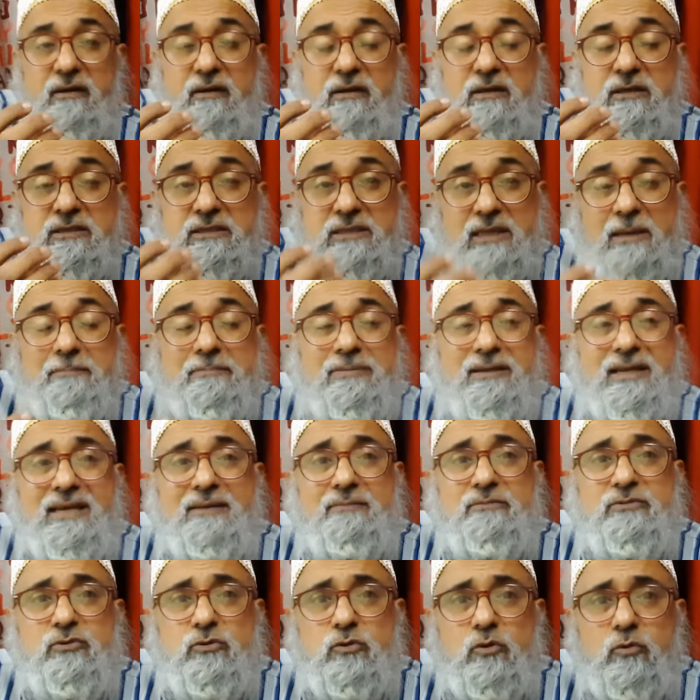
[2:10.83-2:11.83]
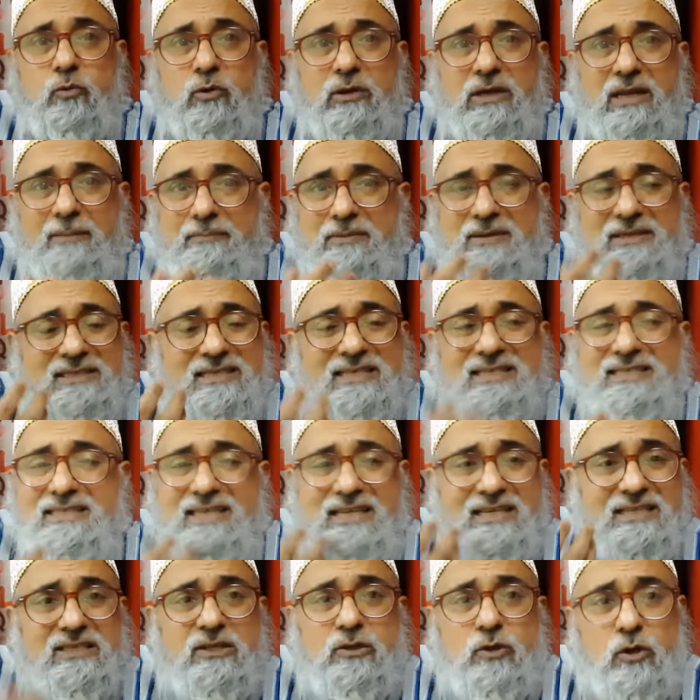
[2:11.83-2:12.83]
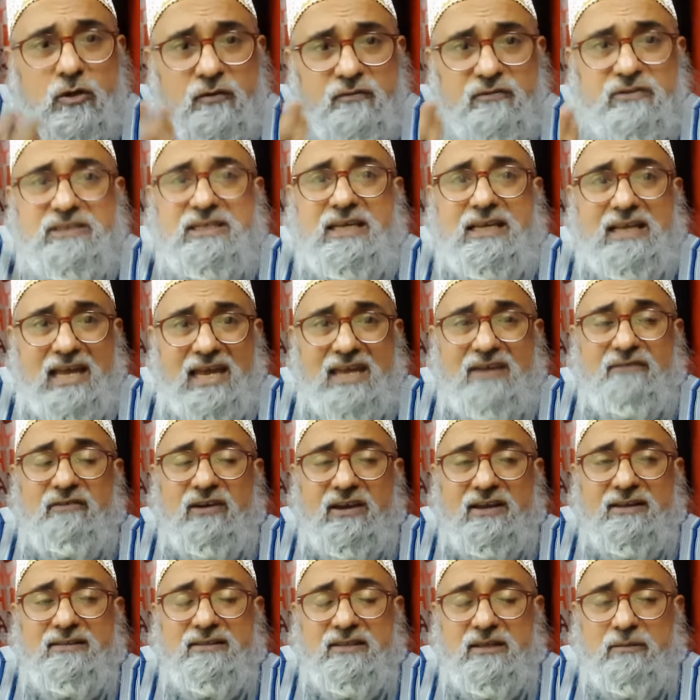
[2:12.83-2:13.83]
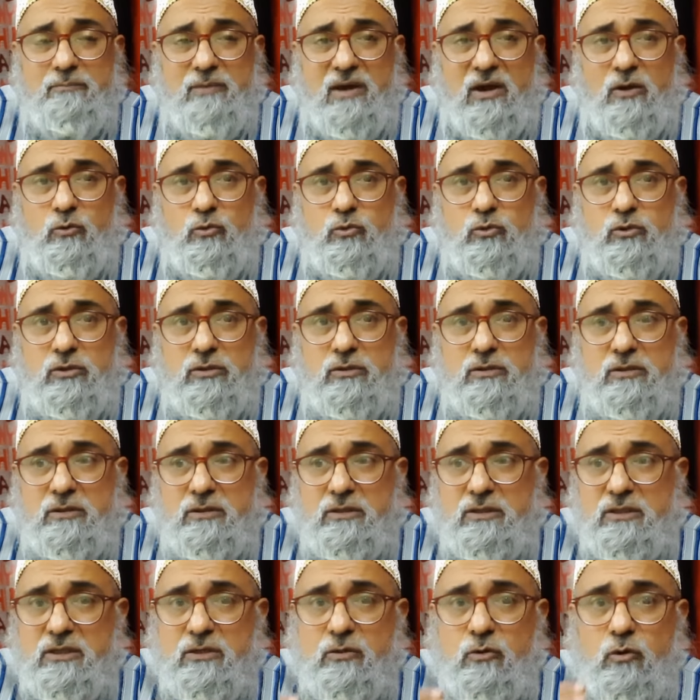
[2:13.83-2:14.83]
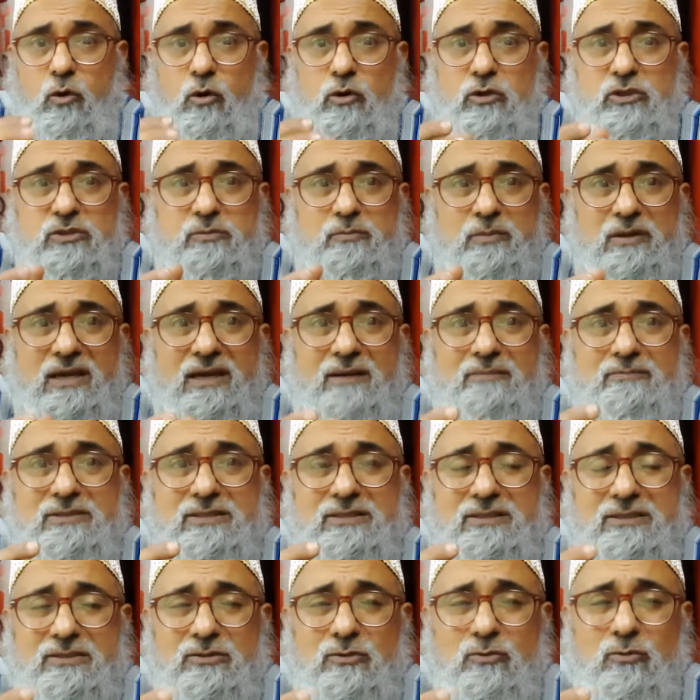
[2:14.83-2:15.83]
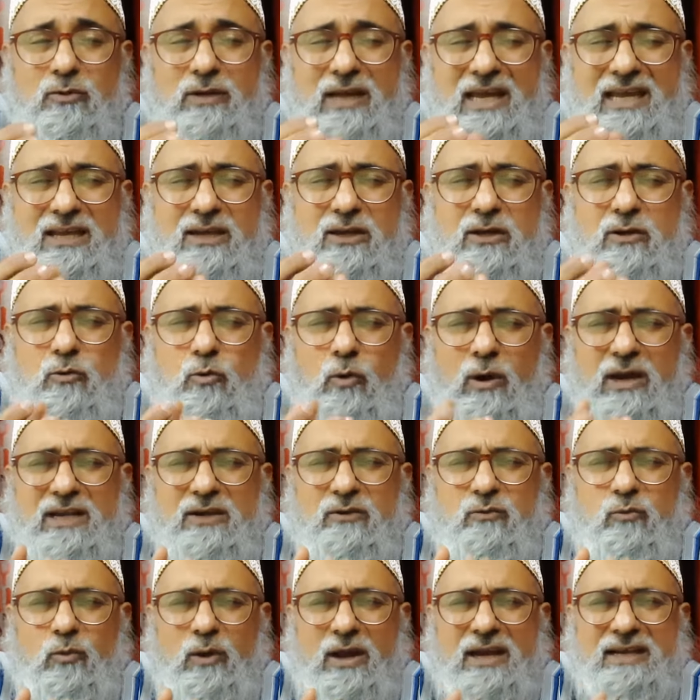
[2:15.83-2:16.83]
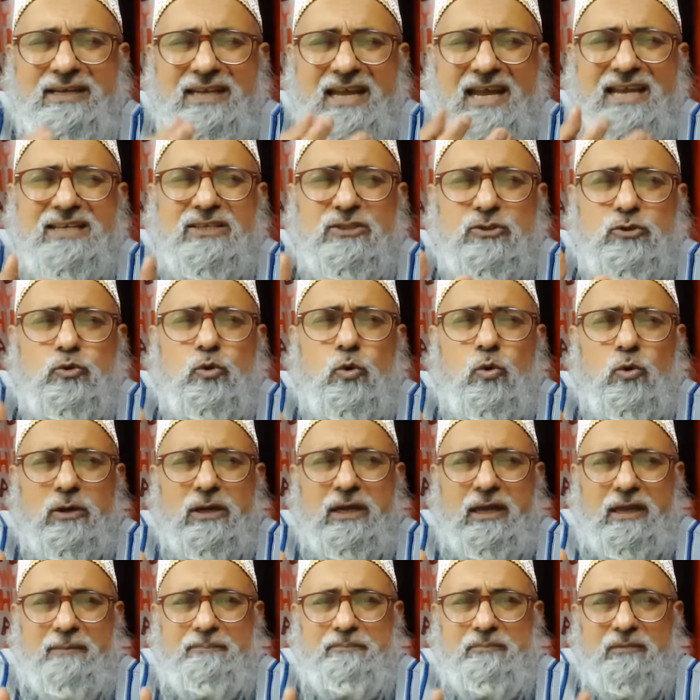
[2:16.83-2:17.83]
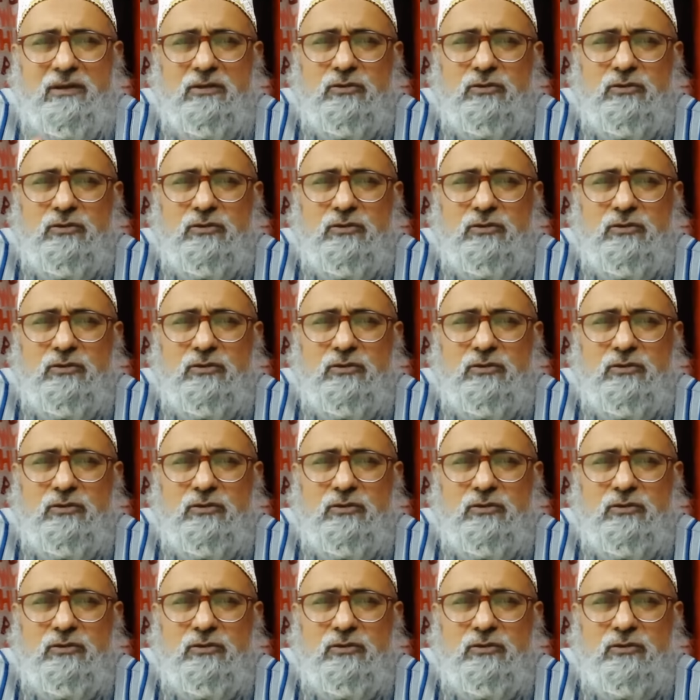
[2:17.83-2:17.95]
sometimes what happens, since there is a lot of saliva in the mouth, the gauze becomes like quite wet and soaking.